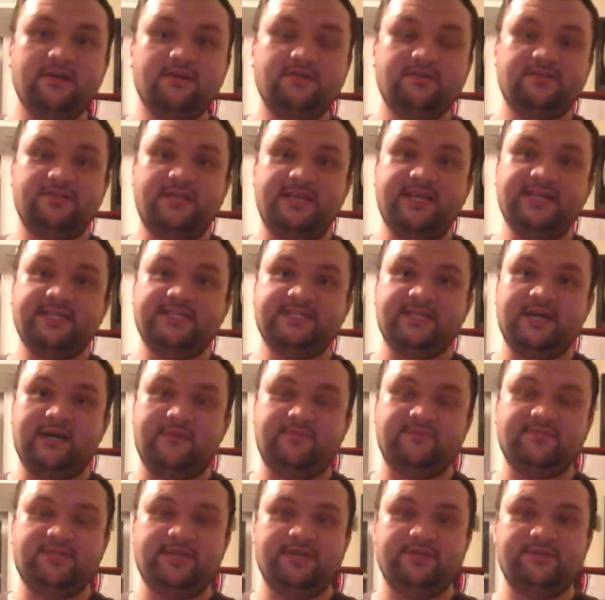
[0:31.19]
today's
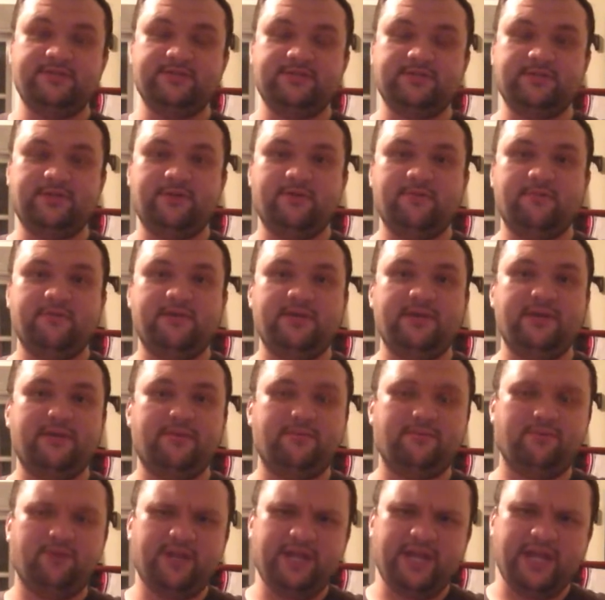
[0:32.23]
top 10 is going to be a
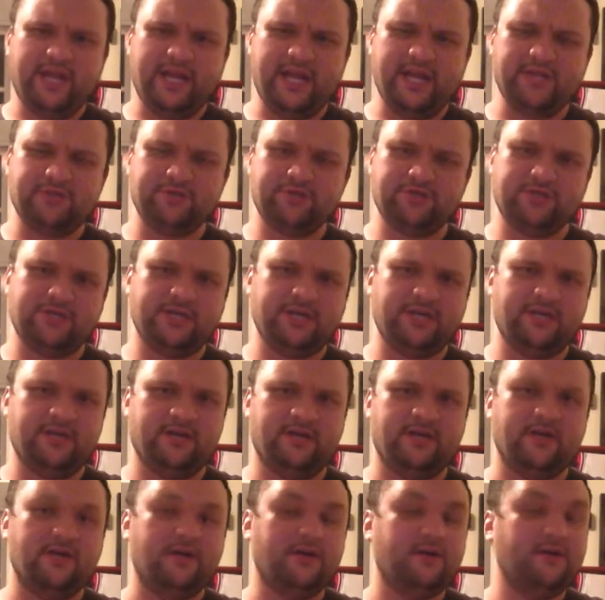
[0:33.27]
pretty interesting
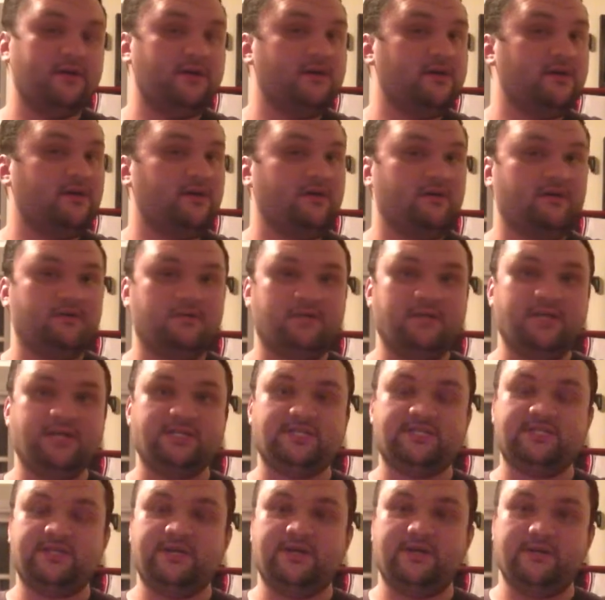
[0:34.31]

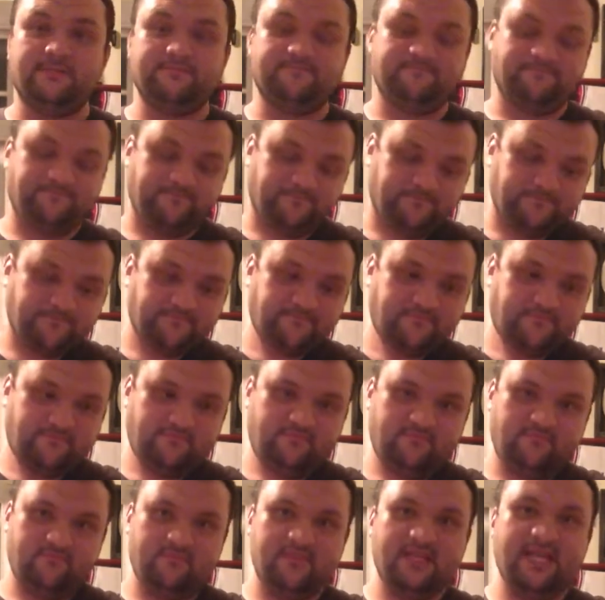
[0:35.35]
list, and
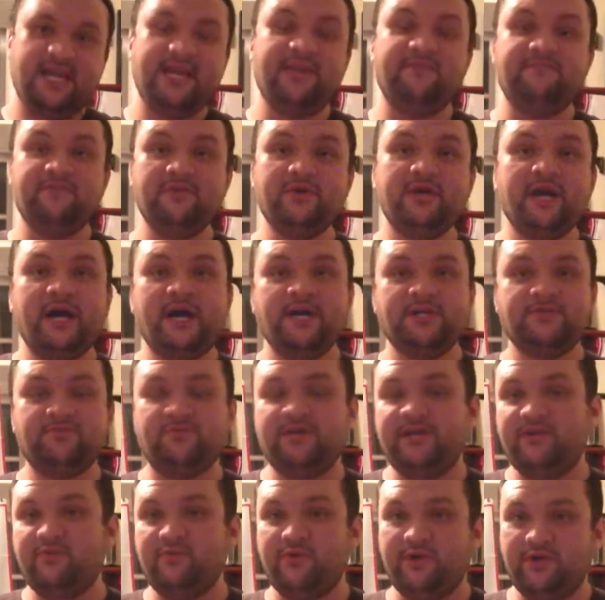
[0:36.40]
if you guys
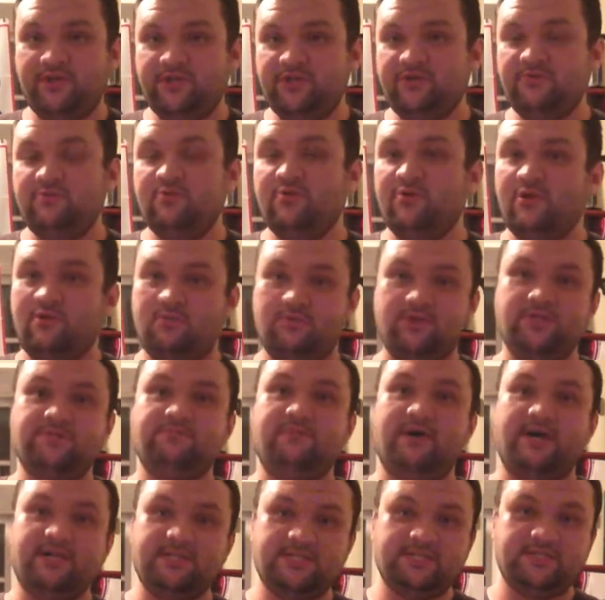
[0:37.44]
like want to do a
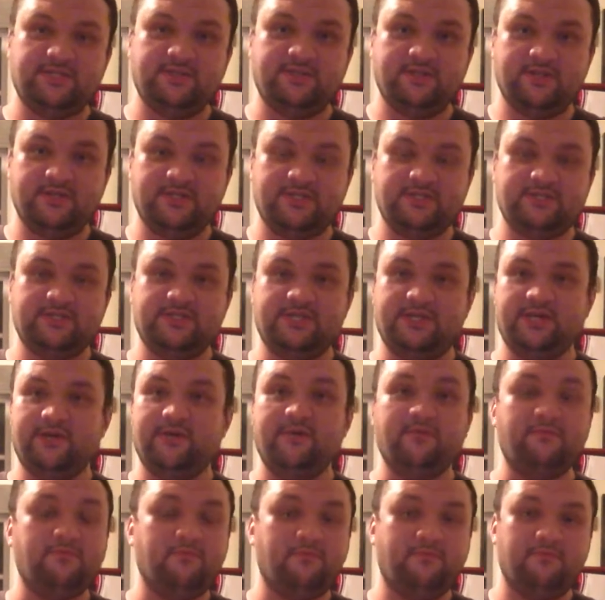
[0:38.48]
response to this, you
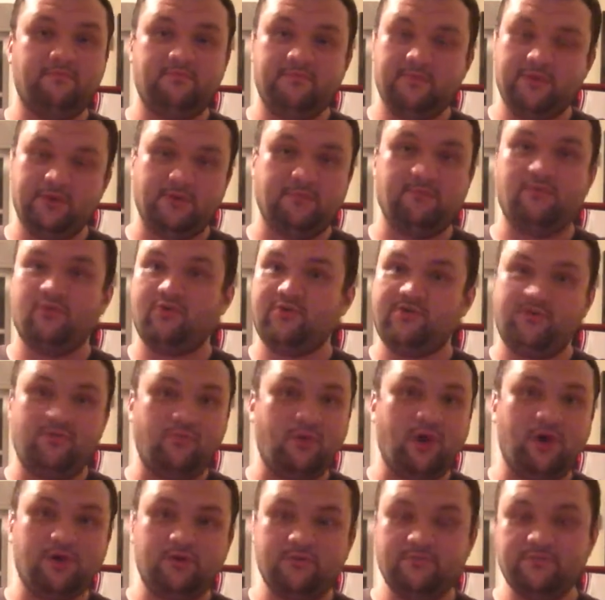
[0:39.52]
know, you're more than
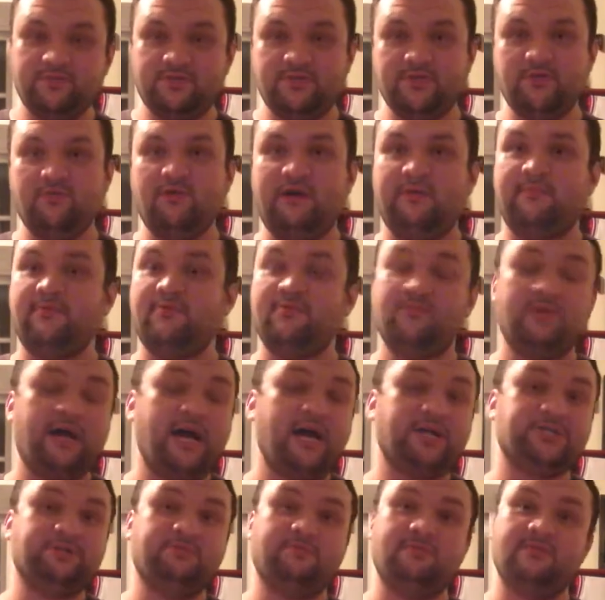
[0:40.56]
welcome to. I
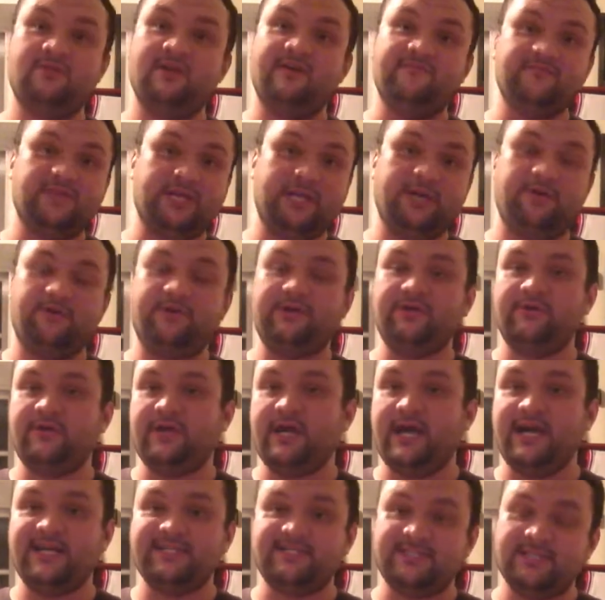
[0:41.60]
would love to hear your
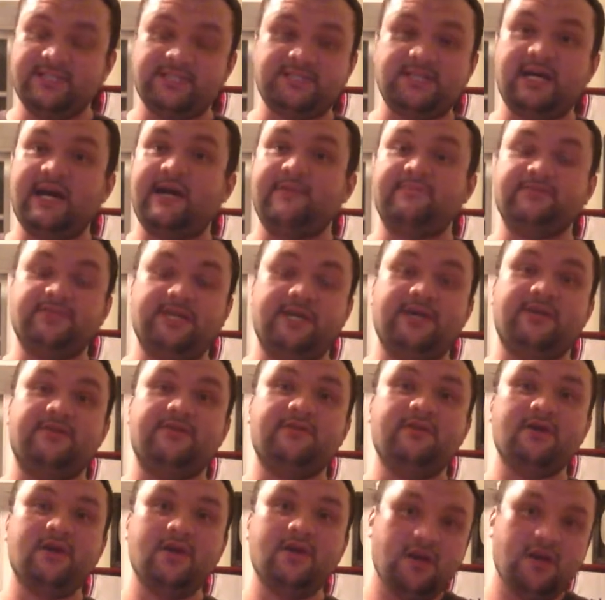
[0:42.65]
guys' this top 10
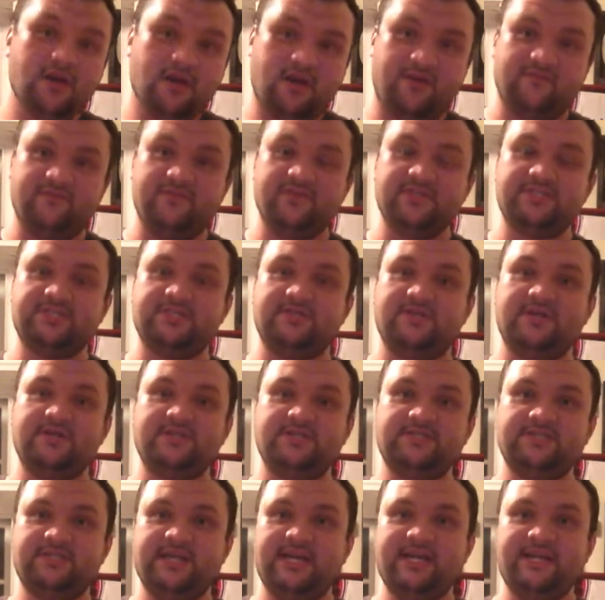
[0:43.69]
of this
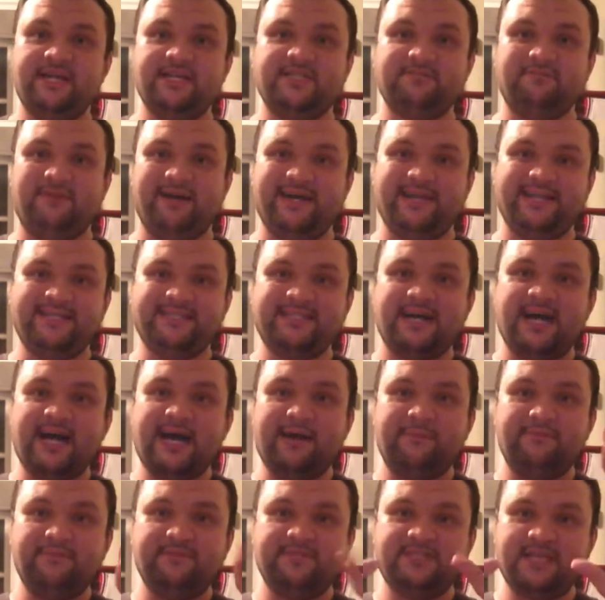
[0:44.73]
list, and it's my
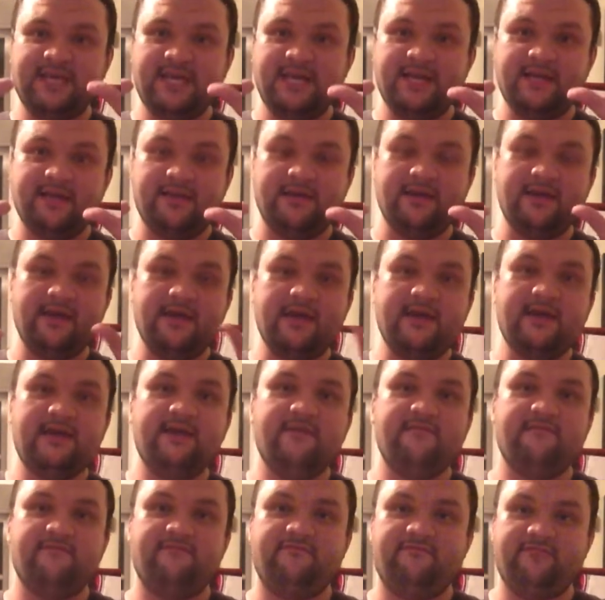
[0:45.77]
top 10
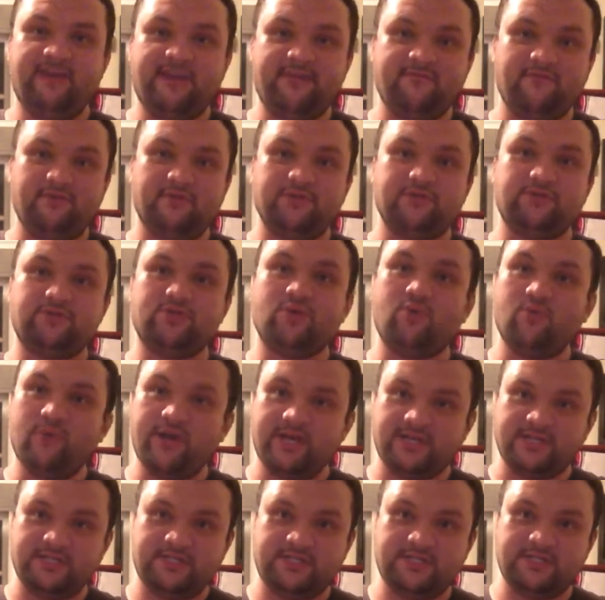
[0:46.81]
favorite
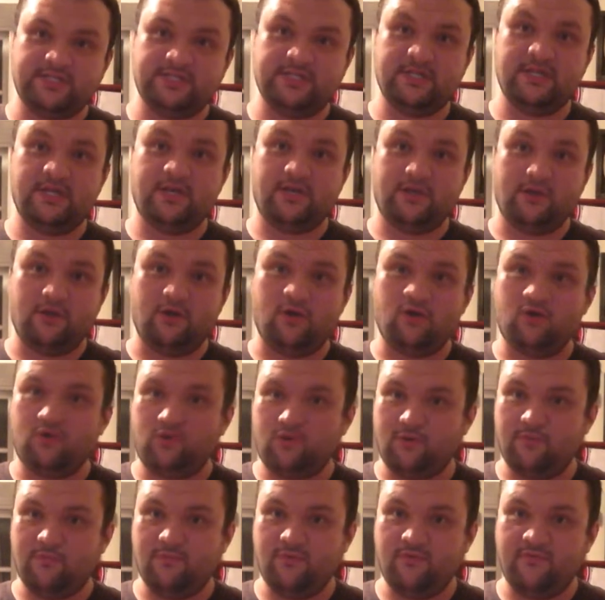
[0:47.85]
twists in a
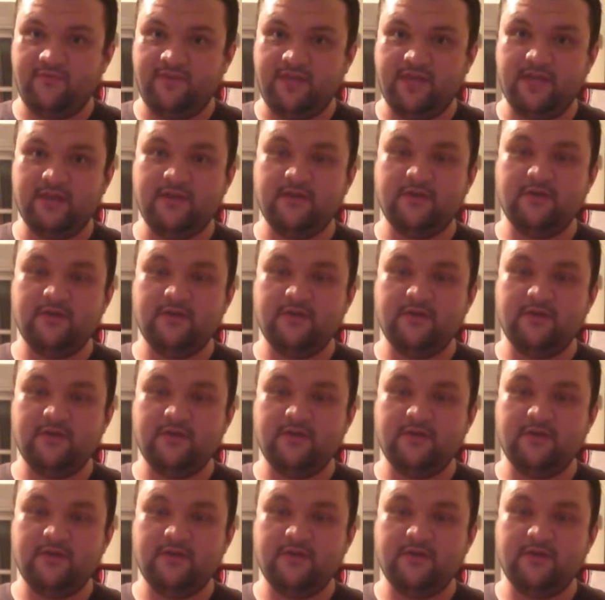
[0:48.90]
horror movie.